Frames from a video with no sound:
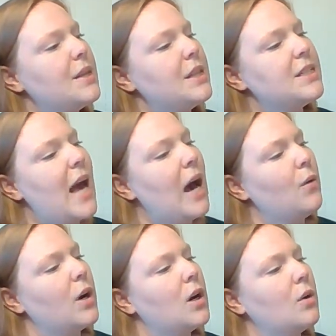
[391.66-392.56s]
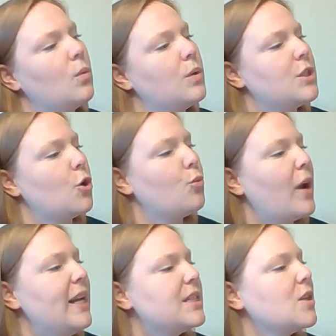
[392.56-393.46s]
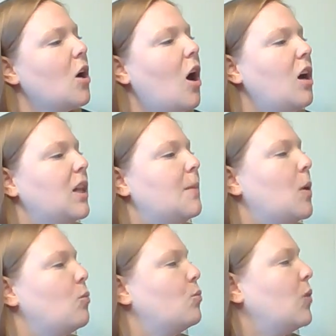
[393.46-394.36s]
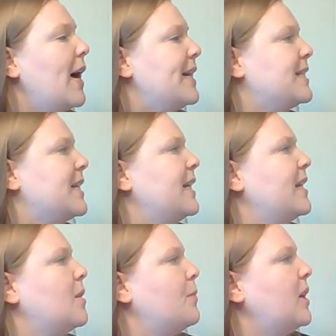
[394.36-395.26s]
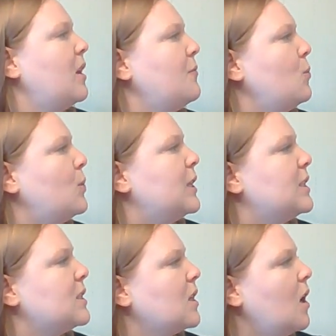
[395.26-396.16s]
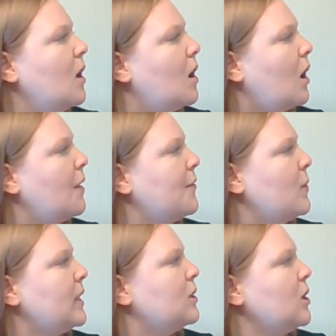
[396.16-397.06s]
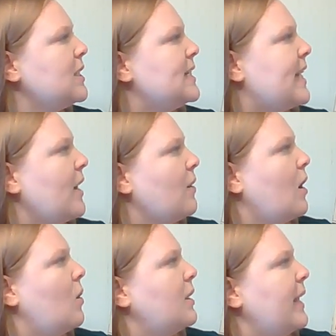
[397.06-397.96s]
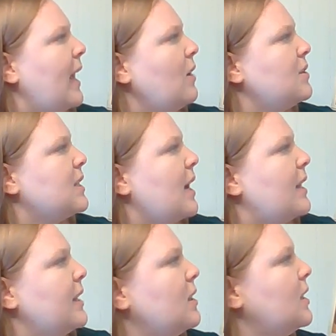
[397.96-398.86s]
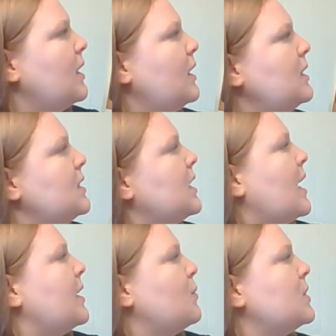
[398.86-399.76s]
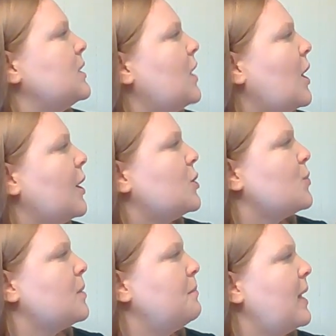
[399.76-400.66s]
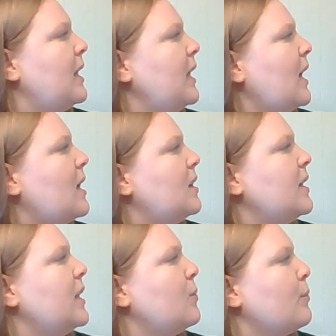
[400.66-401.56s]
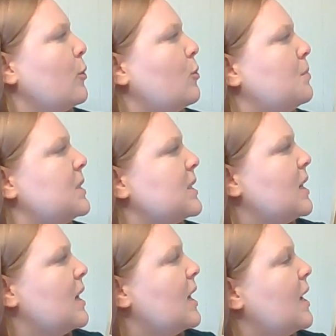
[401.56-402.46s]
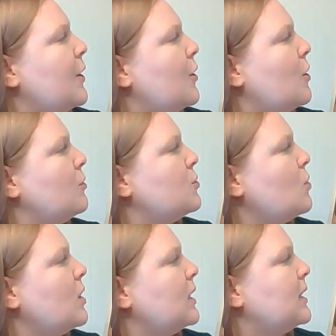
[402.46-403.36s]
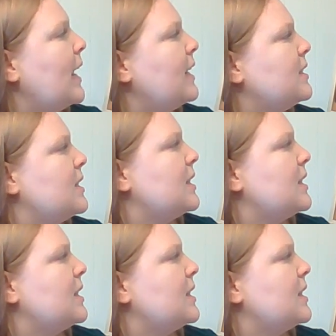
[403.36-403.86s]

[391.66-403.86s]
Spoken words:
The tower was a great column rising in the middle of the woods. Although it looked narrow on the outside, in the inside it was large, with many elegant rooms. No door led to